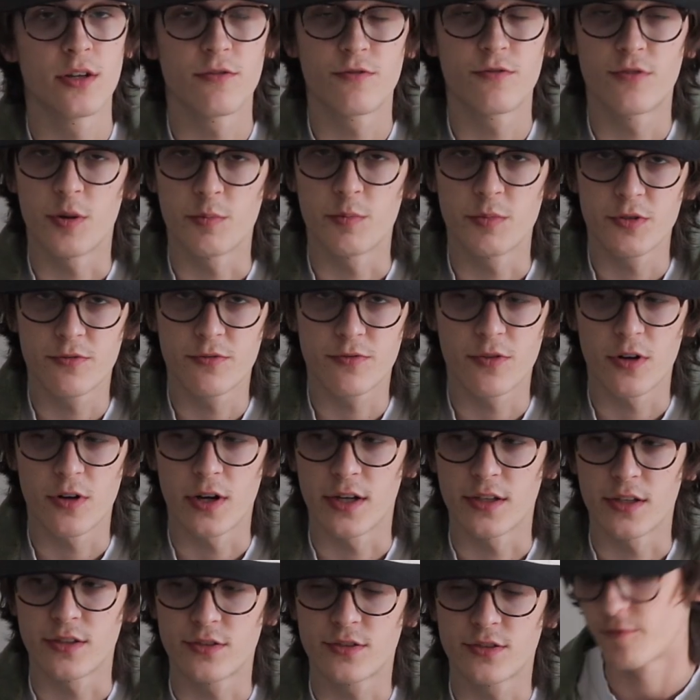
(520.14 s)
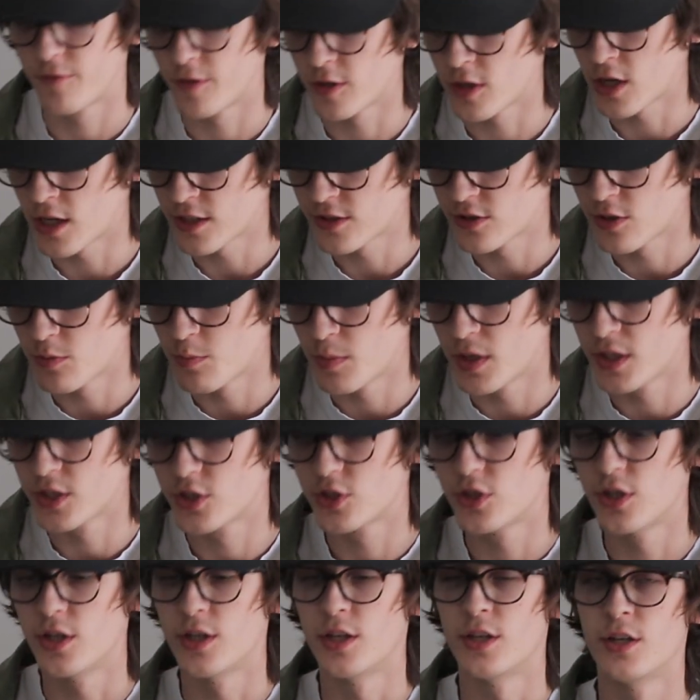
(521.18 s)
from your friend. Forgot to
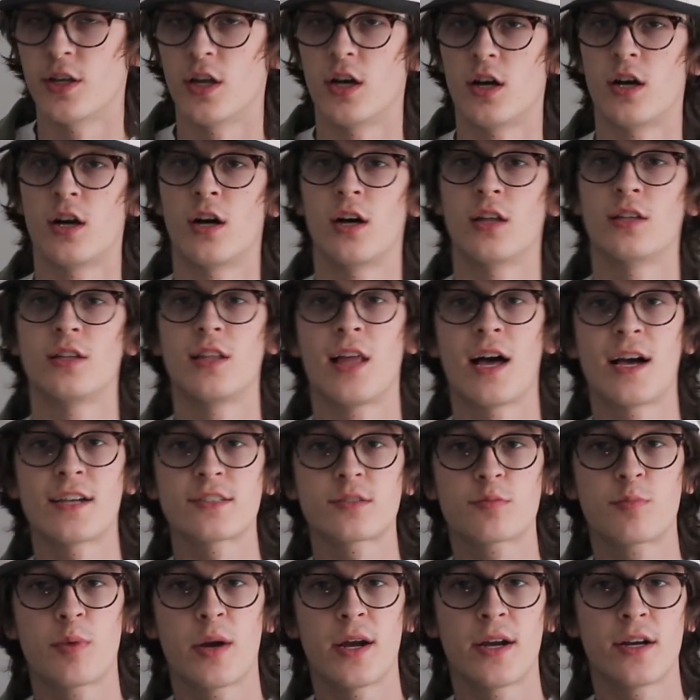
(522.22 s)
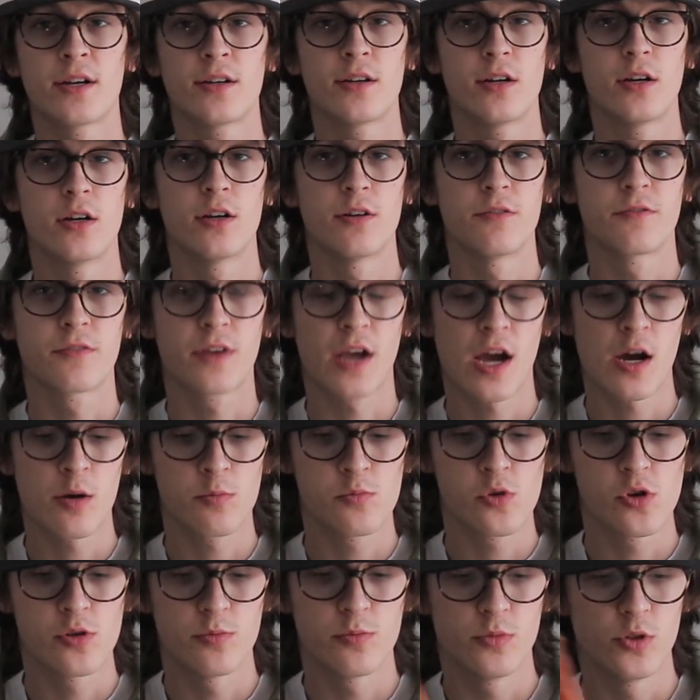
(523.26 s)
mention, last pair of
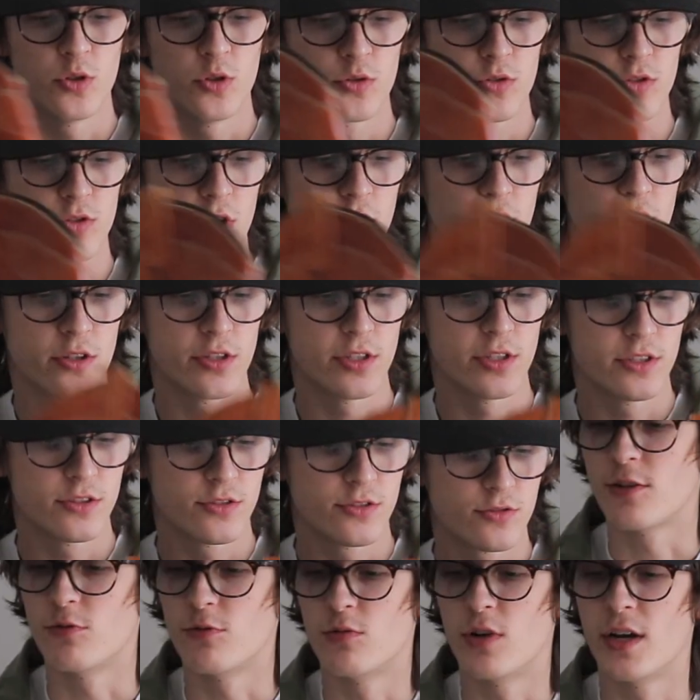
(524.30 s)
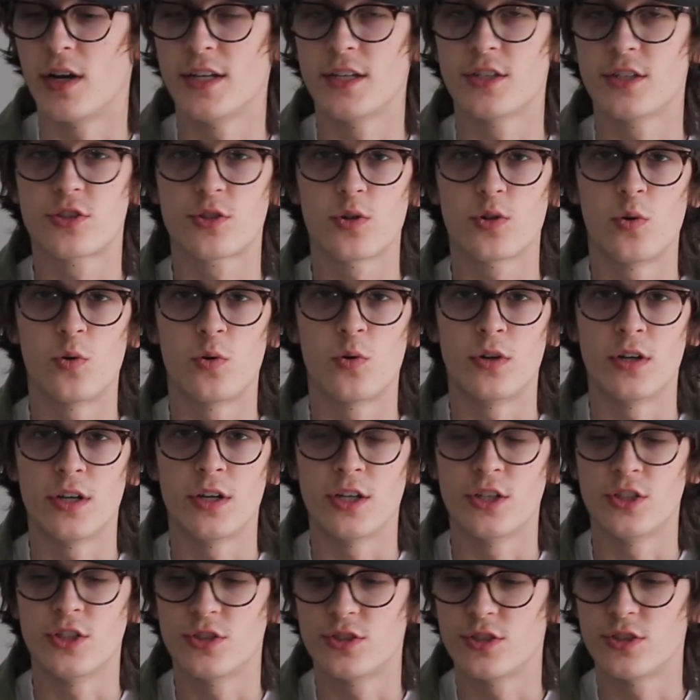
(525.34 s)
cowboy boots are these reddish
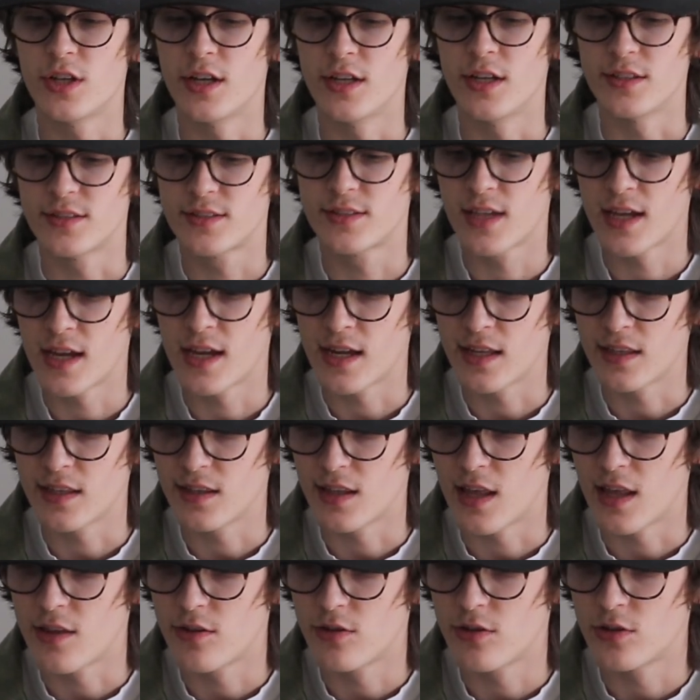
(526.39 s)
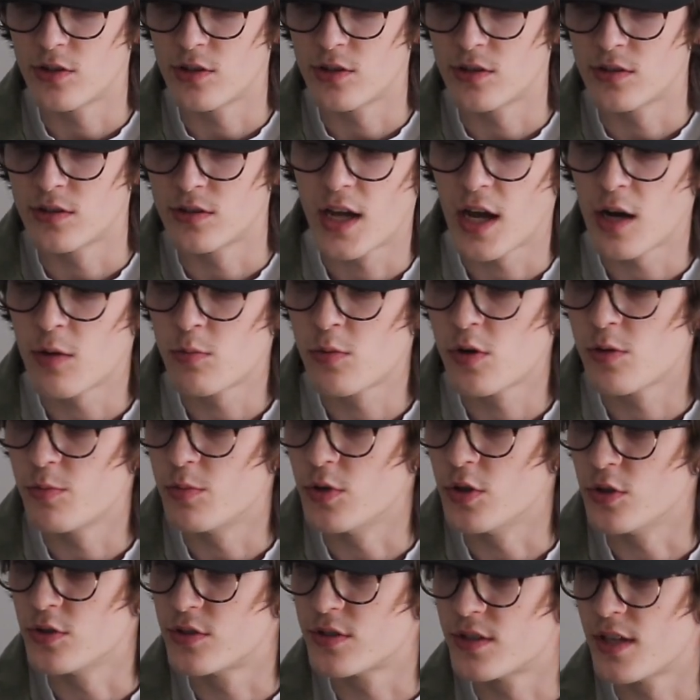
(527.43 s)
orange insane leather cowboy
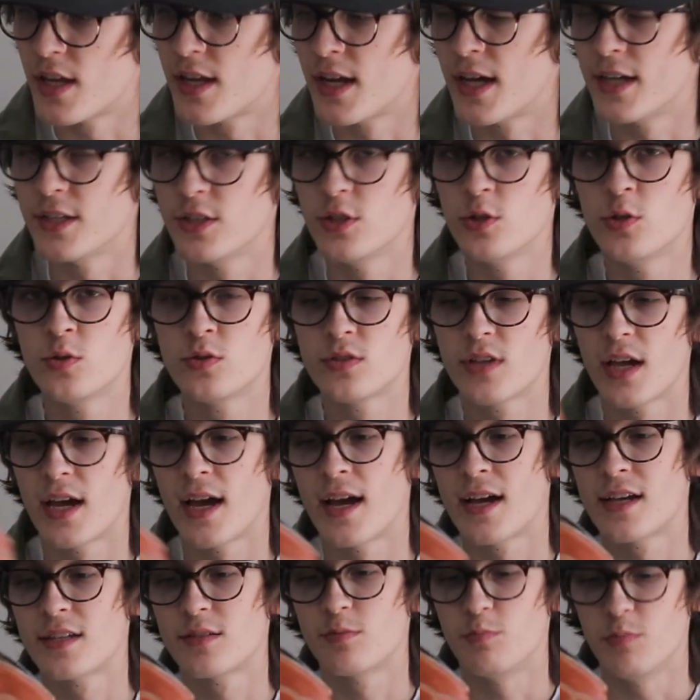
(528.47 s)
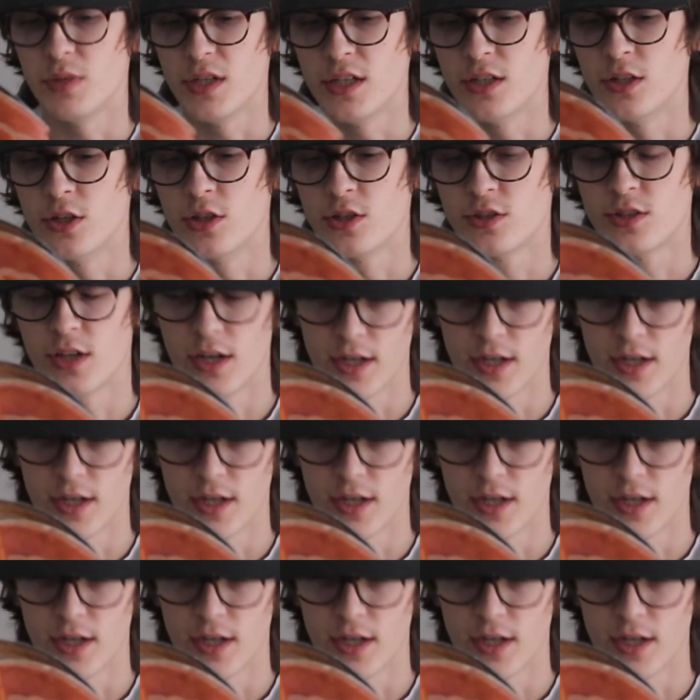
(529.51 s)
boots that I use as beaters